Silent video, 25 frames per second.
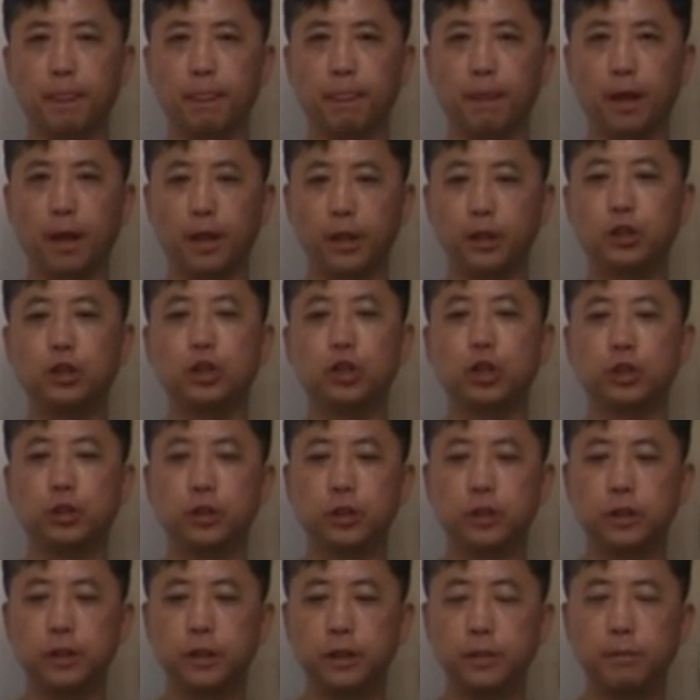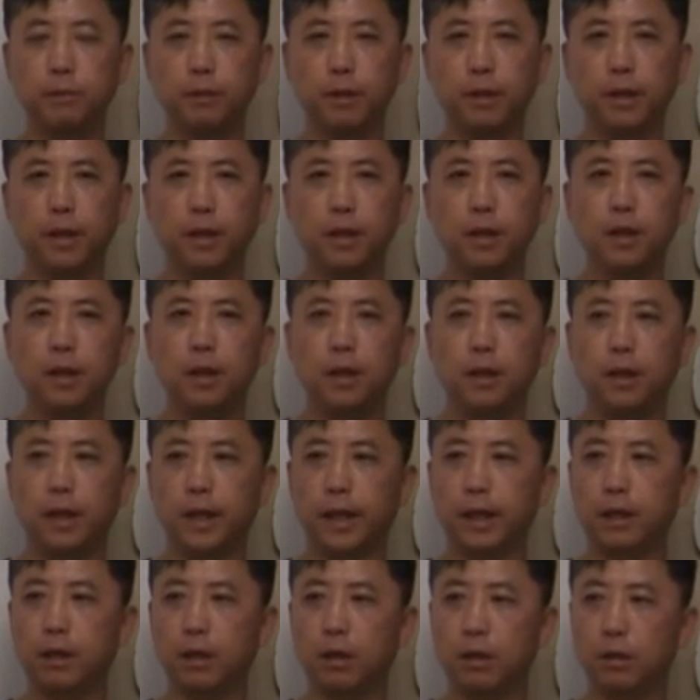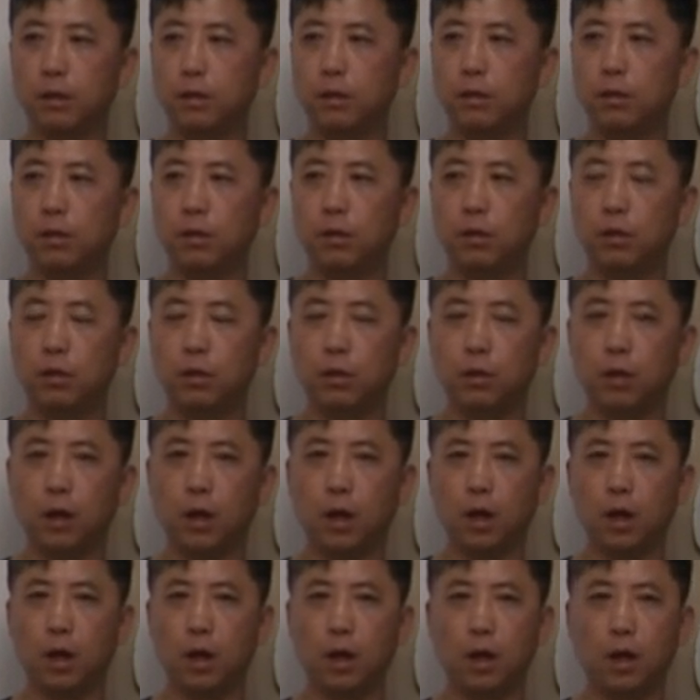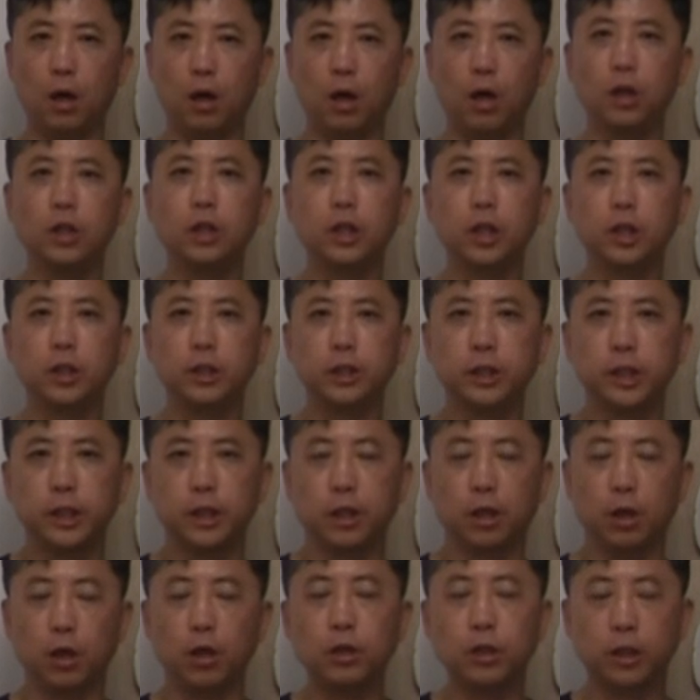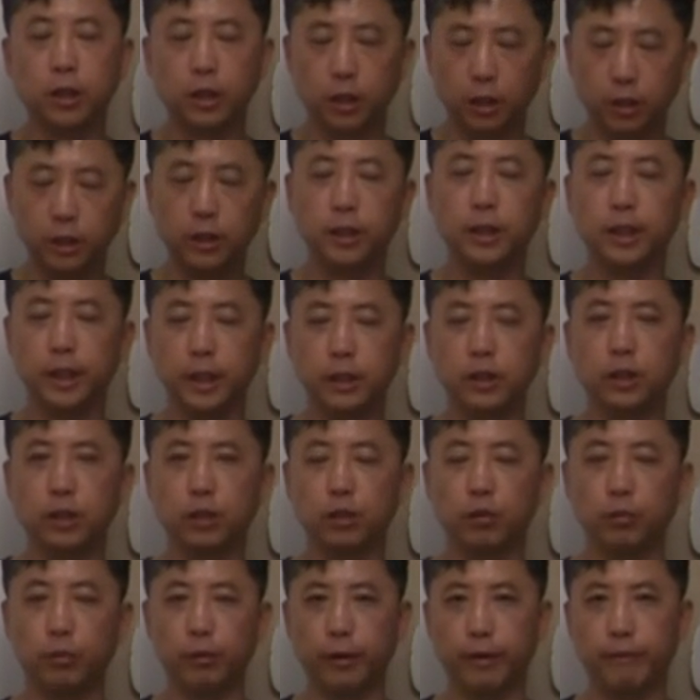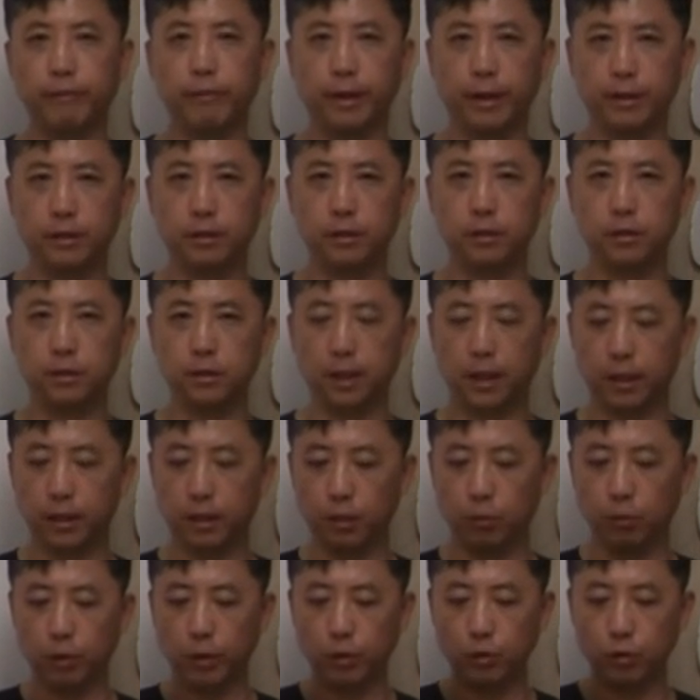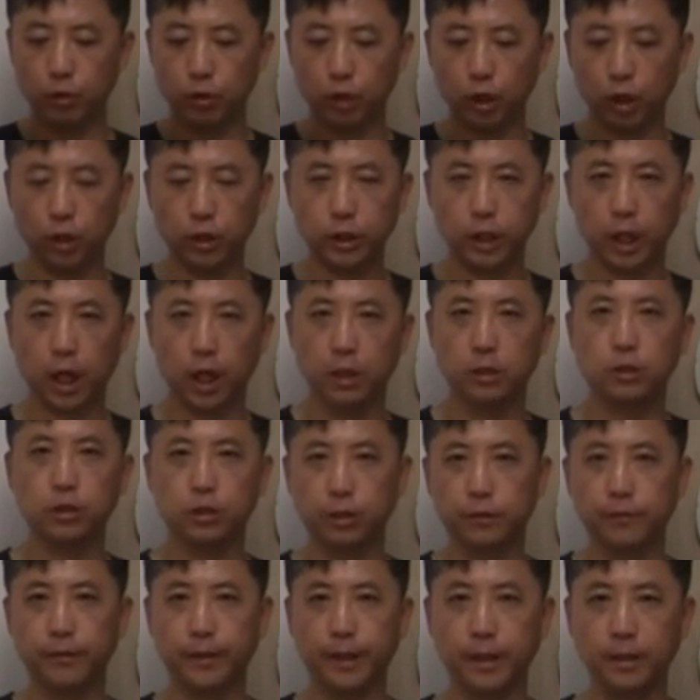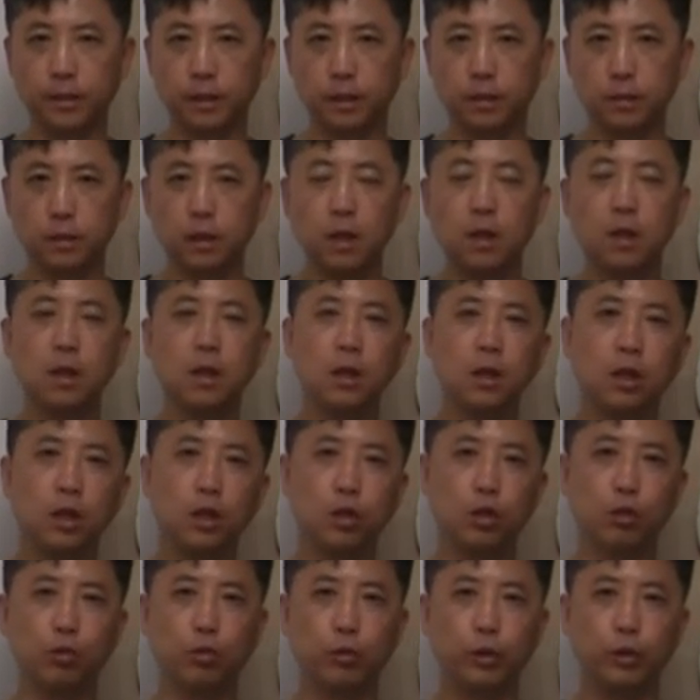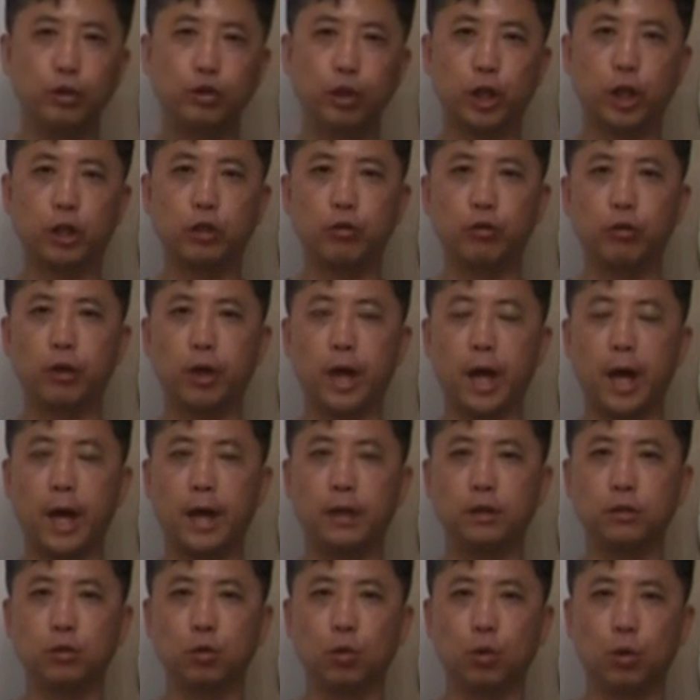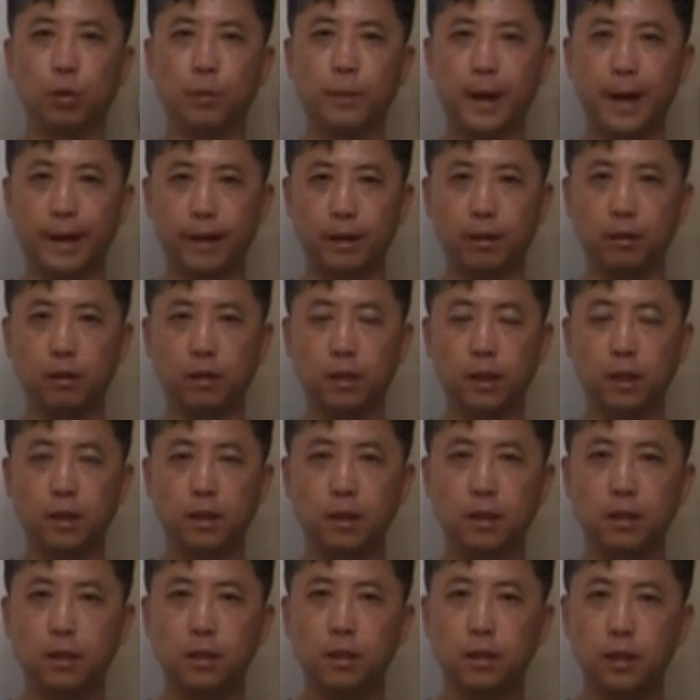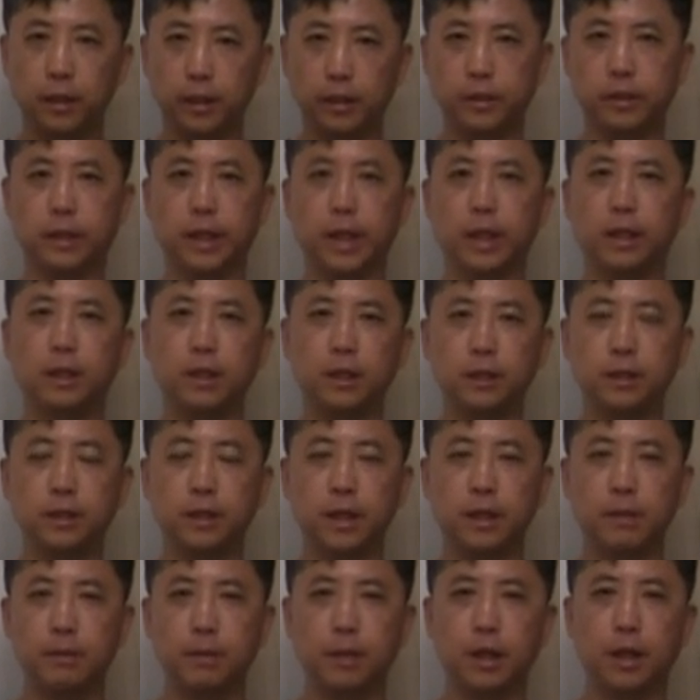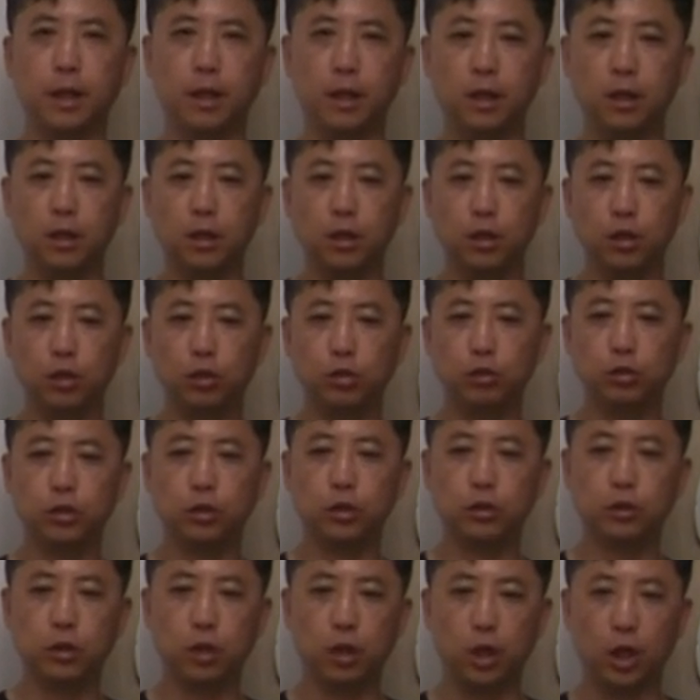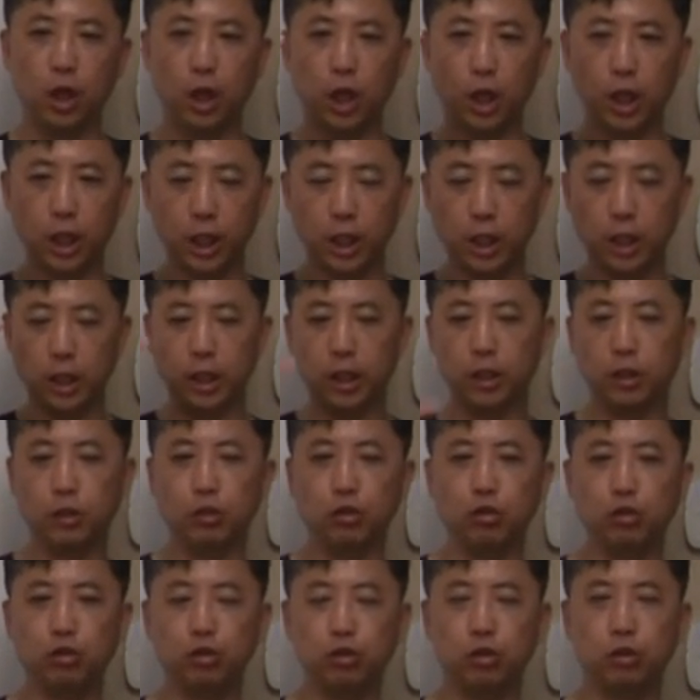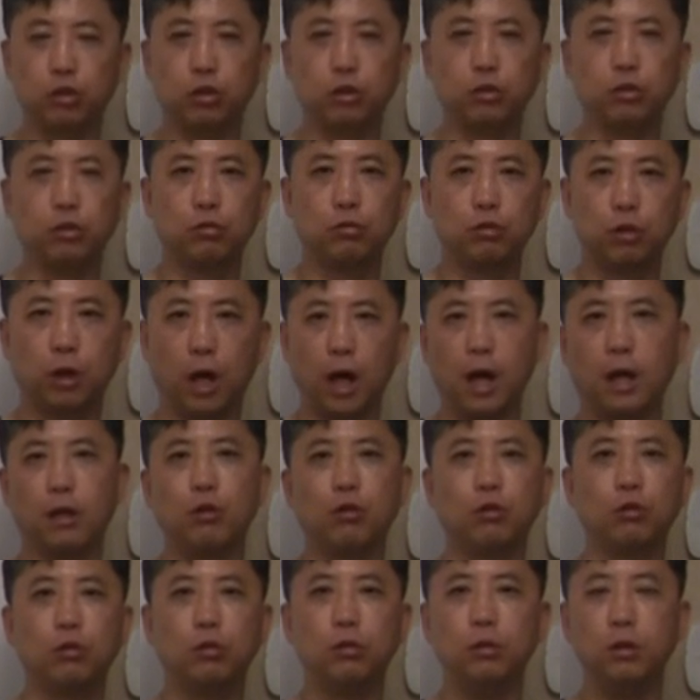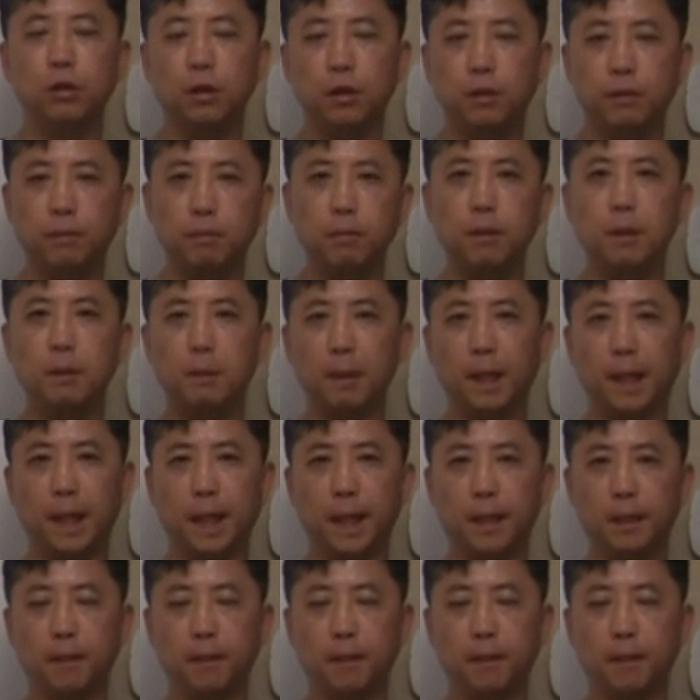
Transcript: It's just simply like a unconditioned reflexes. Like when you touch hot surfaces, you retract your hands automatically. Exactly the same thing. You just learned and you just try to mimic it.